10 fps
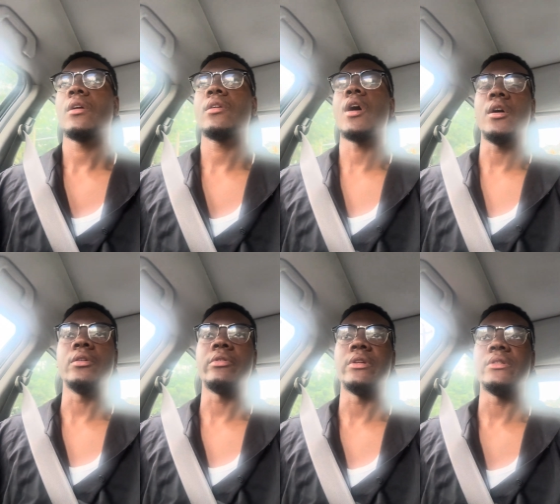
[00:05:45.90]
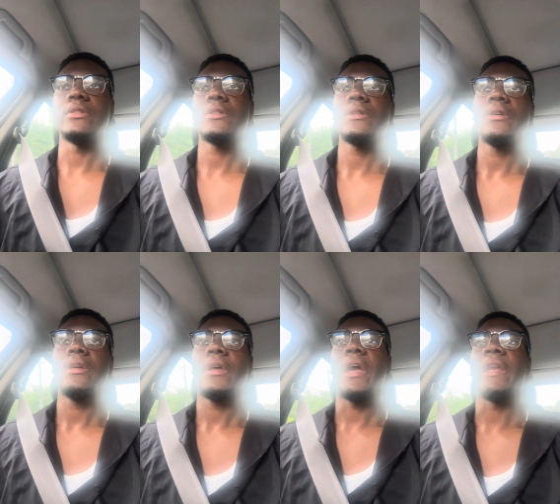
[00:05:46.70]
color is
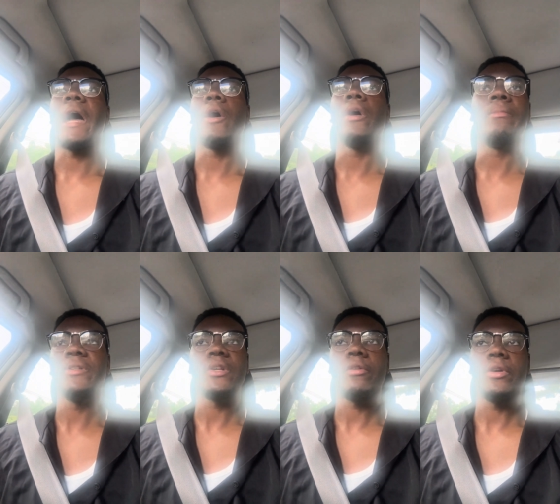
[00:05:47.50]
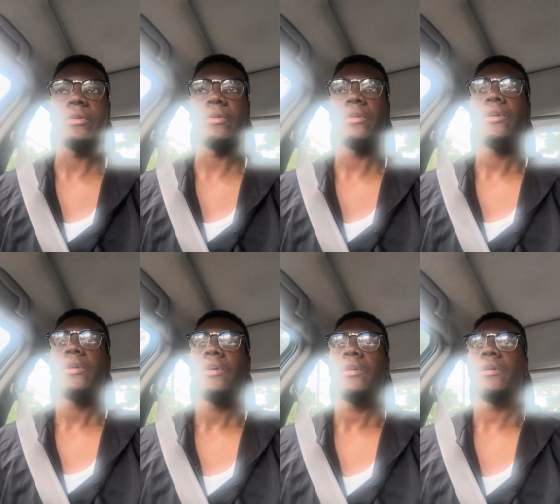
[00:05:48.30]
and how immaterial
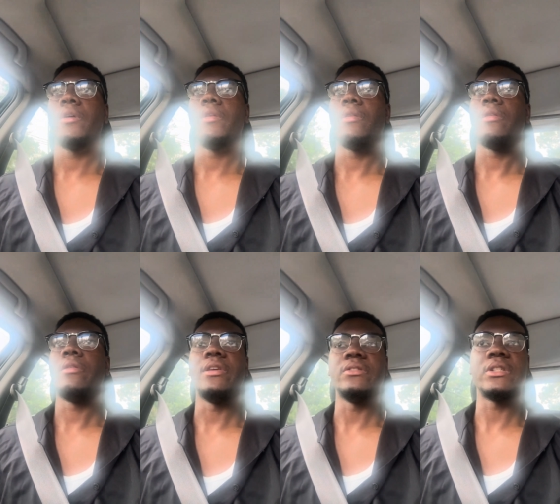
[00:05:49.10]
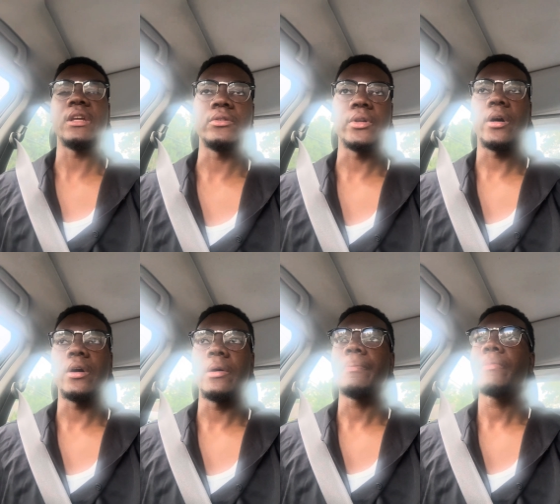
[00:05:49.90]
these things
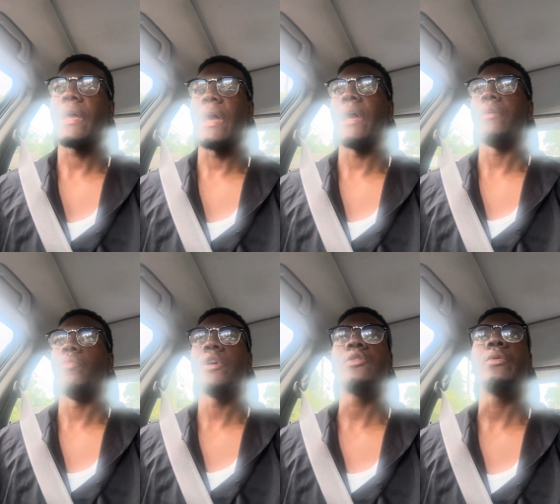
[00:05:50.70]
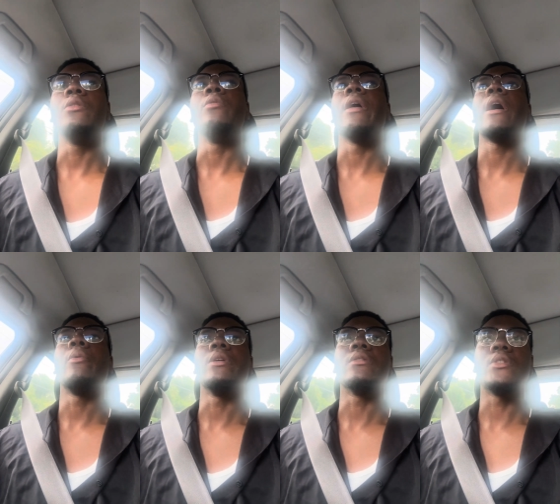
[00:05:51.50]
are. And once we do that,
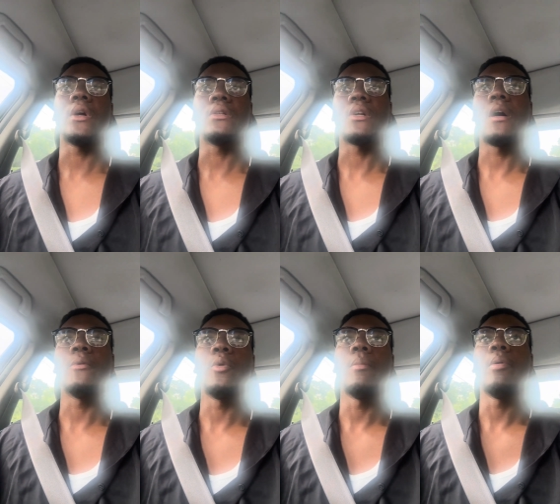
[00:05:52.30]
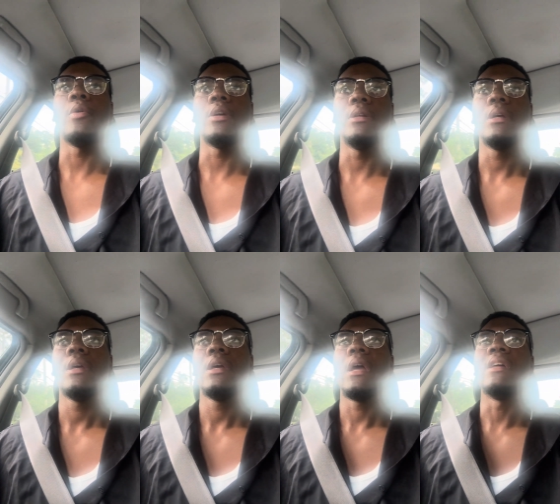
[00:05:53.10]
we can start to come to a point
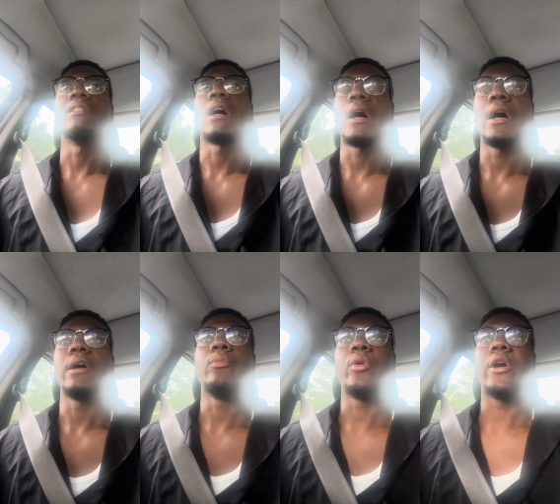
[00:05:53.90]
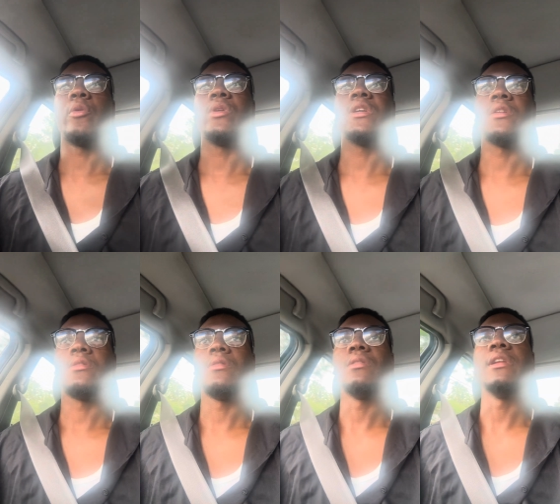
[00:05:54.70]
in time where we
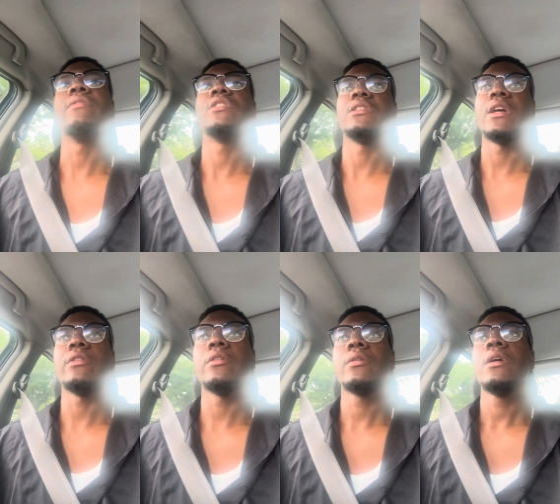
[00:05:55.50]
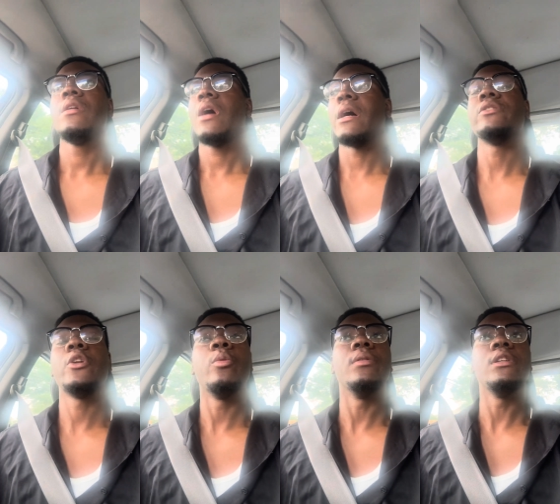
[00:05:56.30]
can live together. I
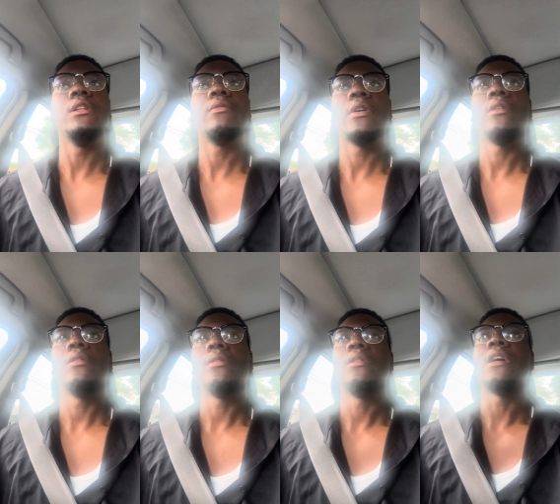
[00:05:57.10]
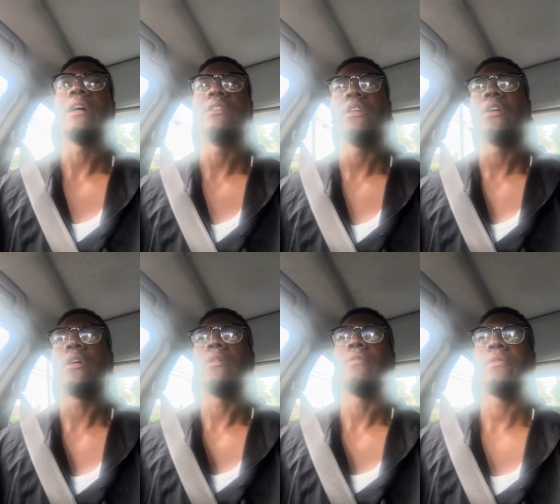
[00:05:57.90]
still believe in the idea
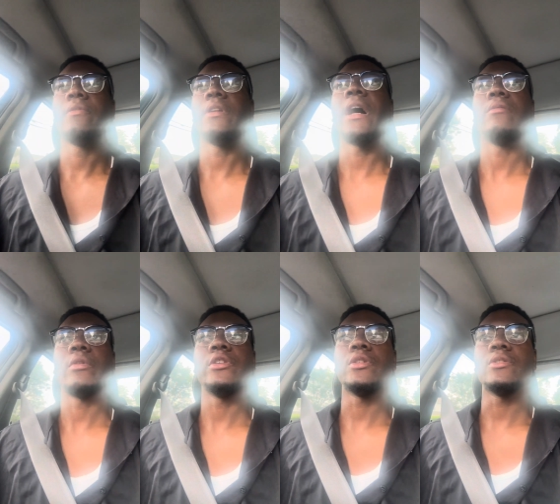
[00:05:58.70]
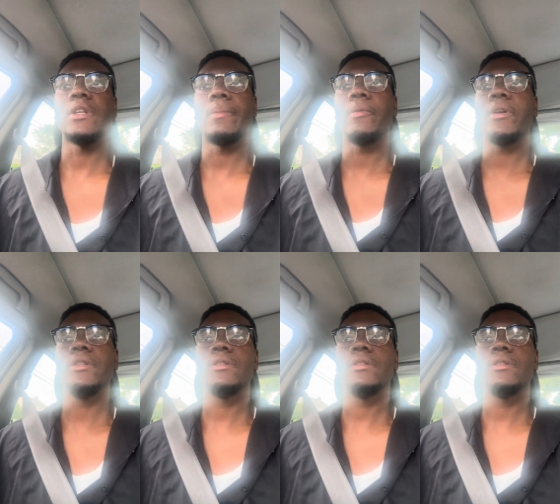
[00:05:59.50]
of not racial separate